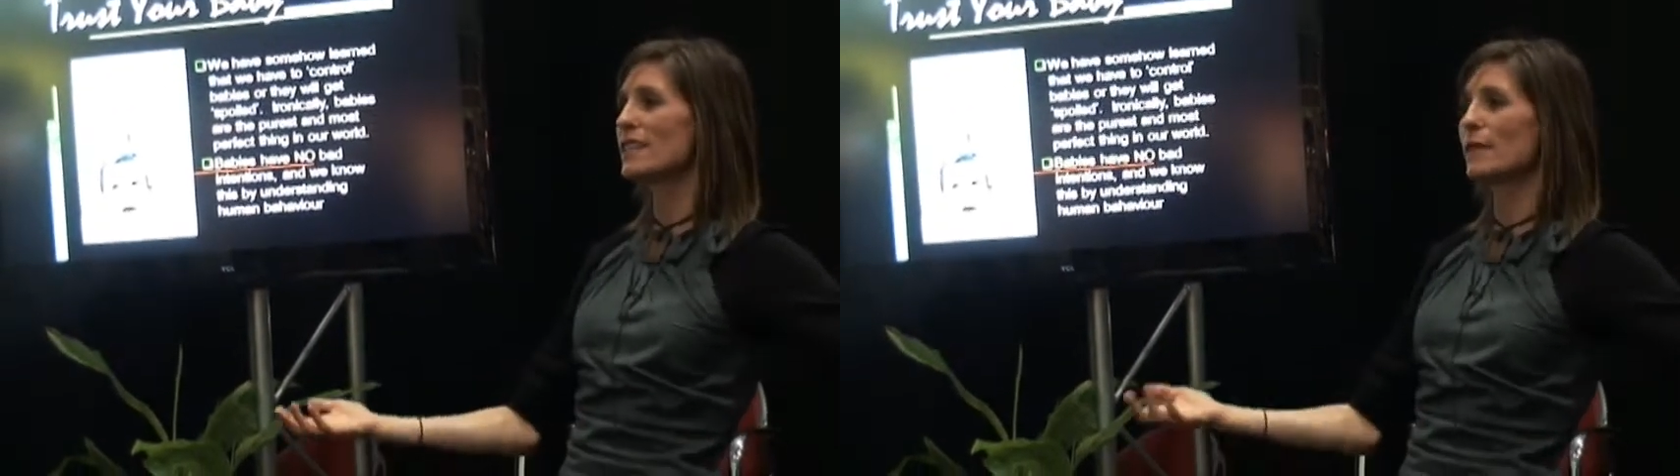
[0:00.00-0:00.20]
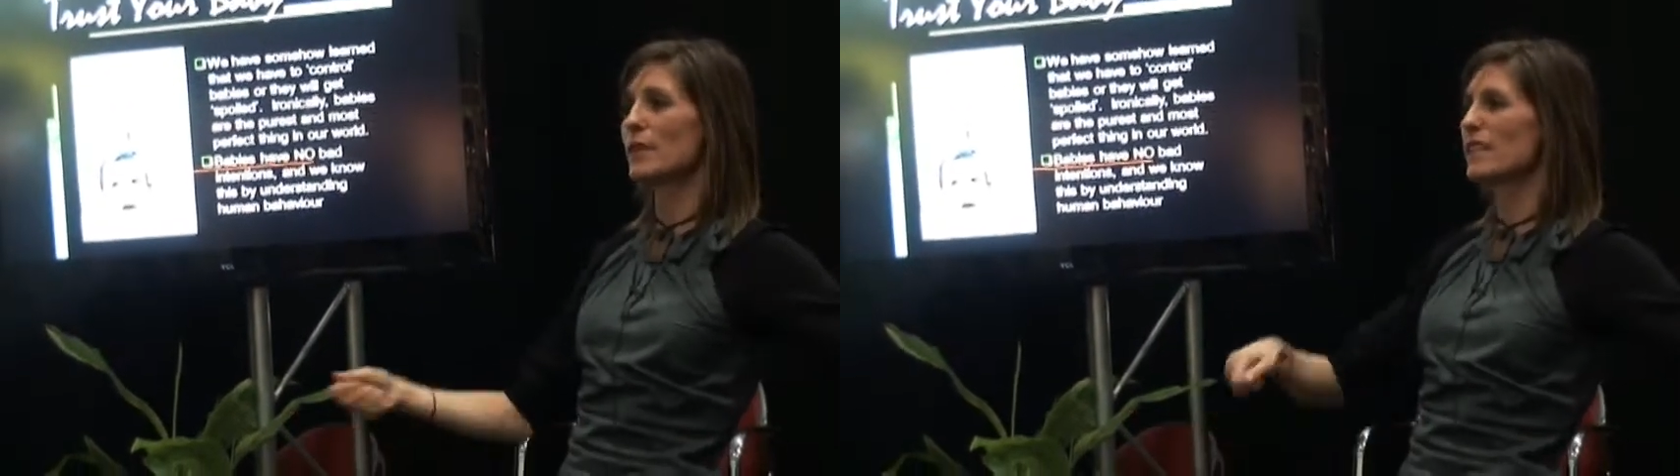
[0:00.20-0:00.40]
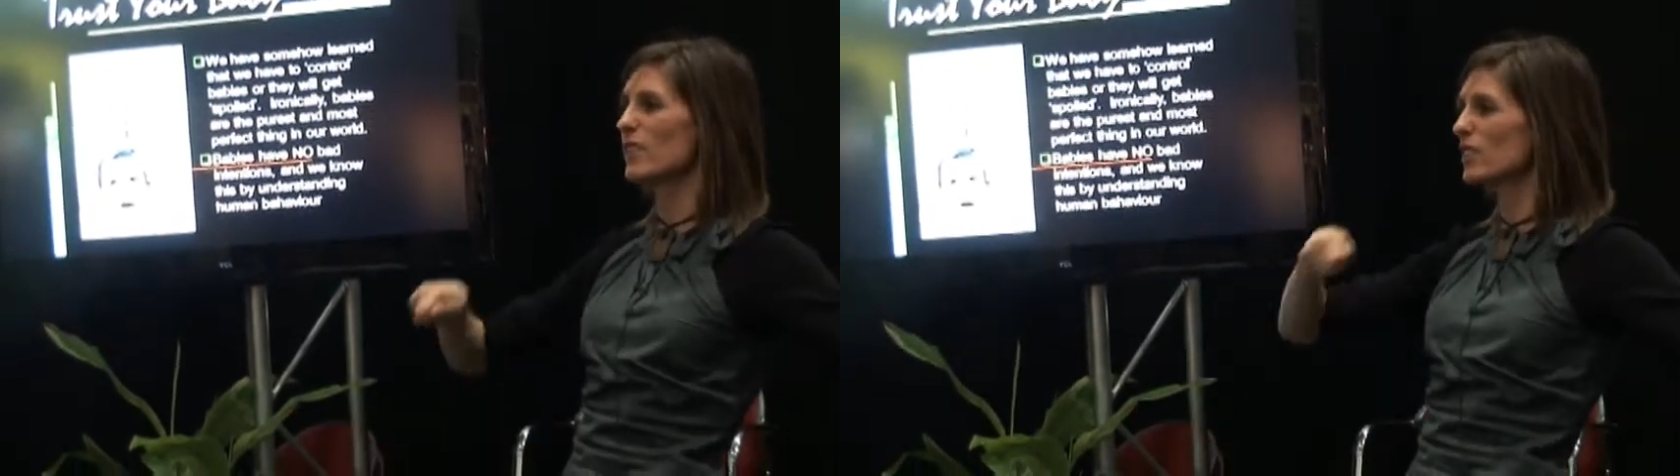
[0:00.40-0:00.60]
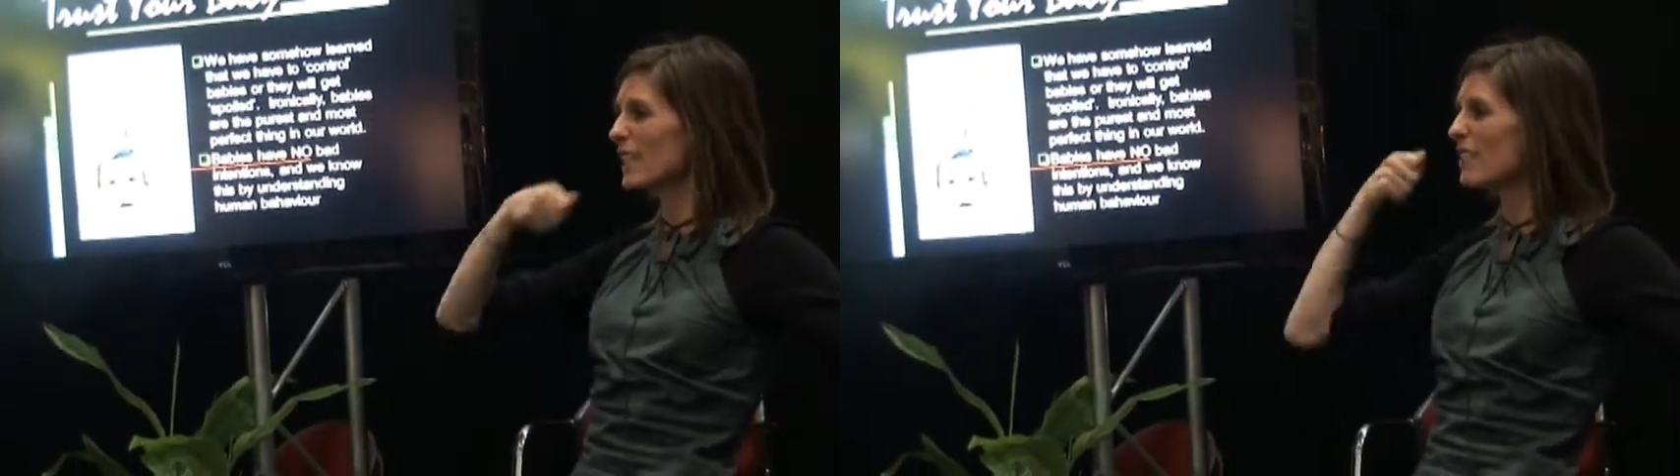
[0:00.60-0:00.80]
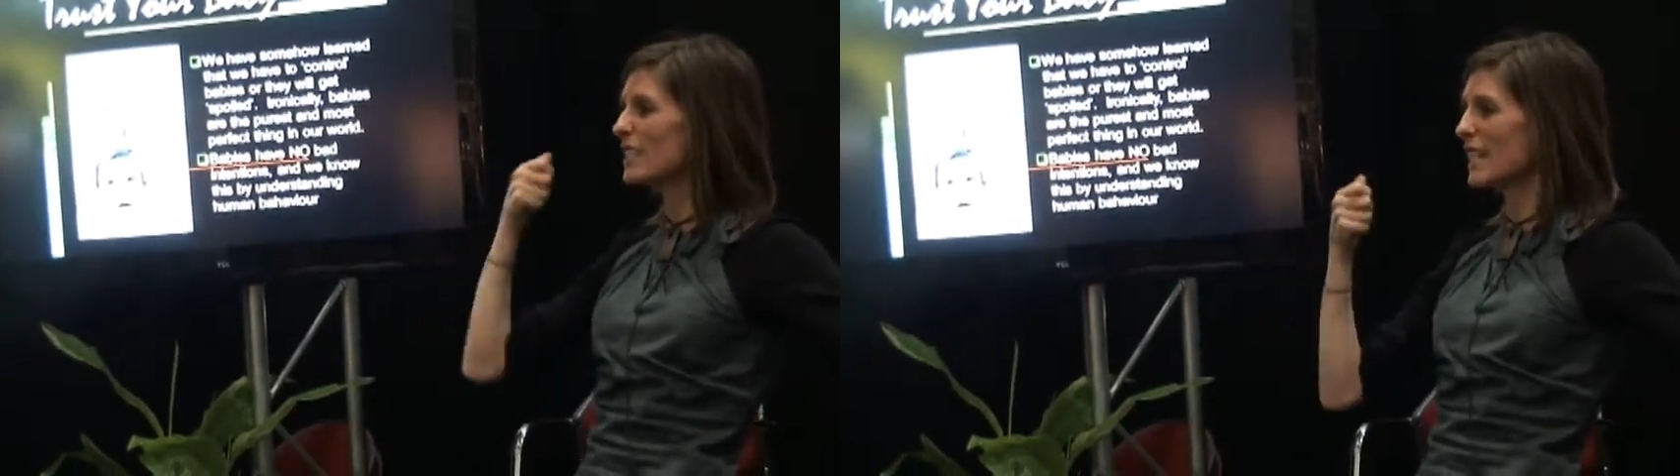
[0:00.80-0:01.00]
some days they'll just
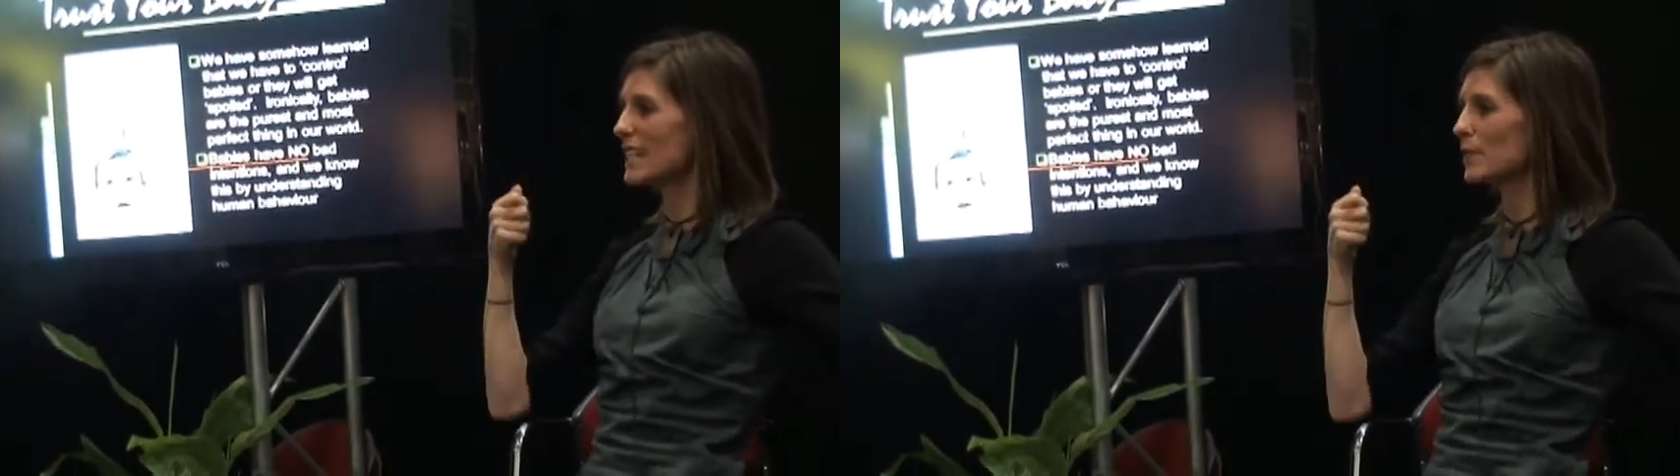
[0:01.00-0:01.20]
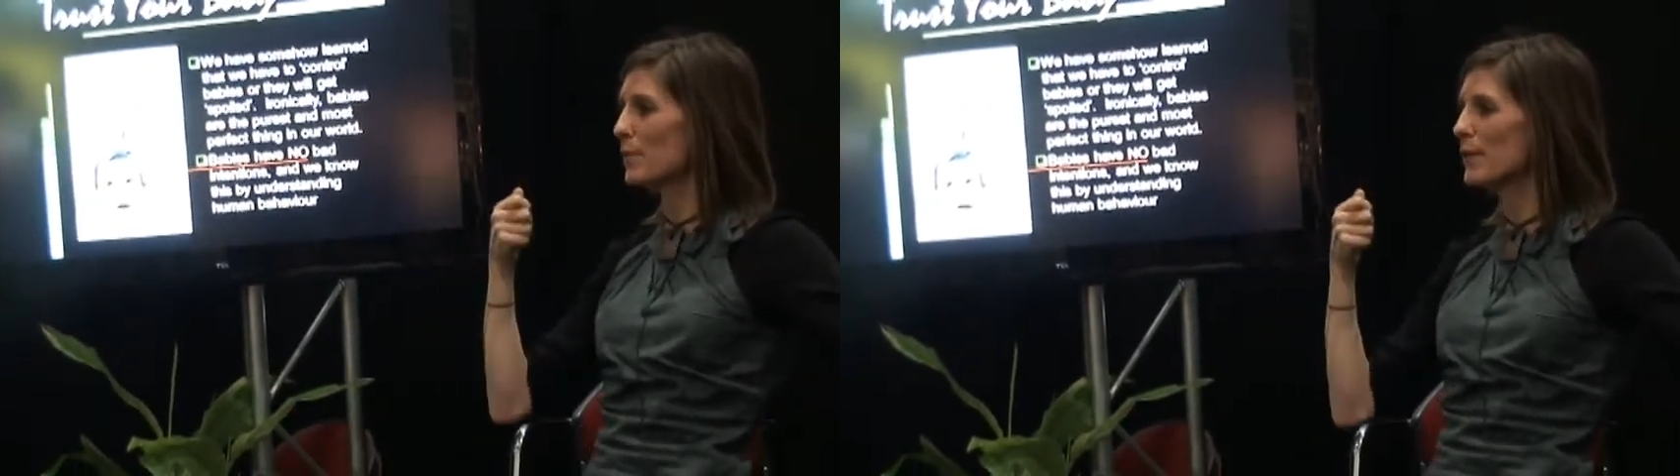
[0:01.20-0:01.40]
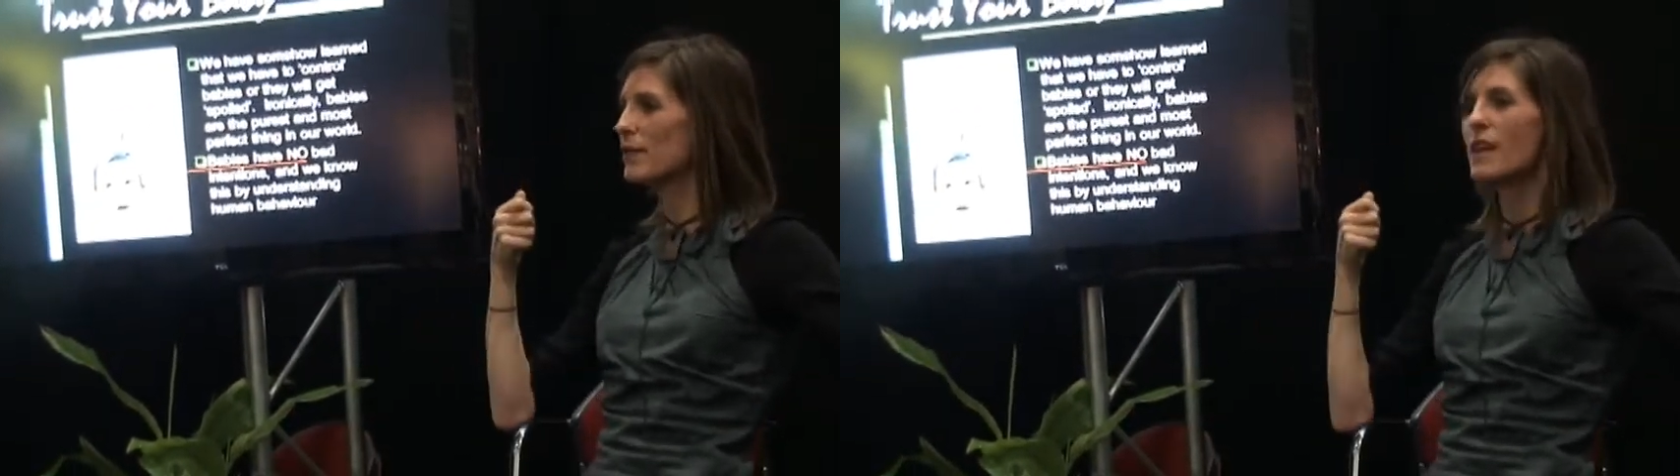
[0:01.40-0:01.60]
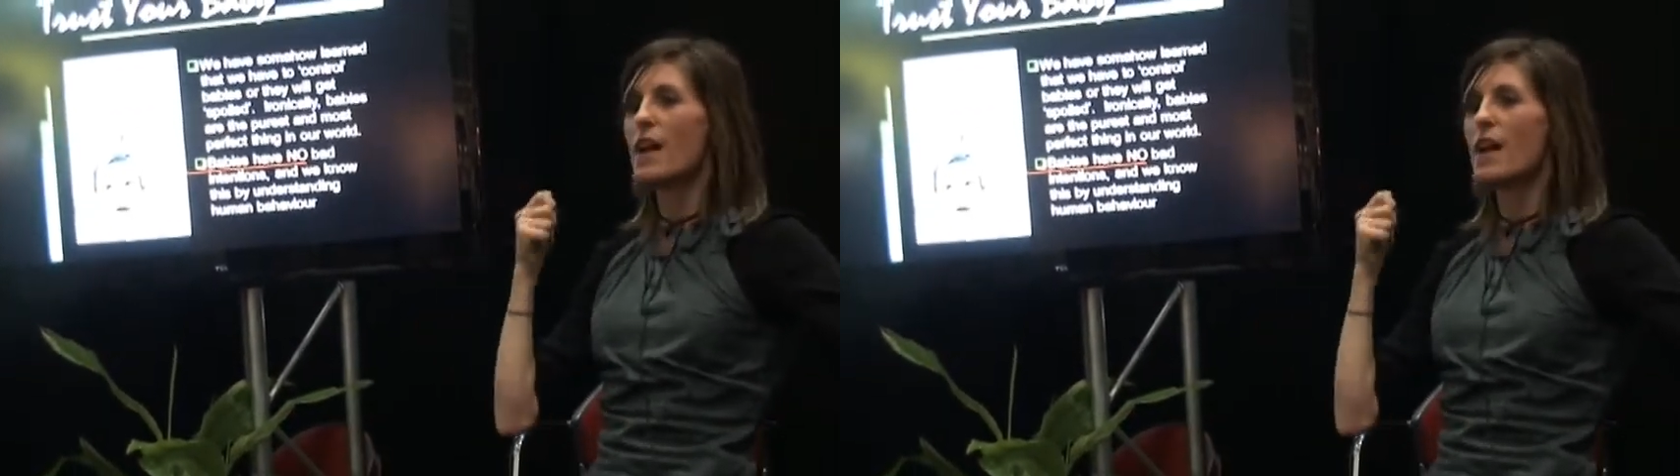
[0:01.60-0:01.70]
have a teaspoon.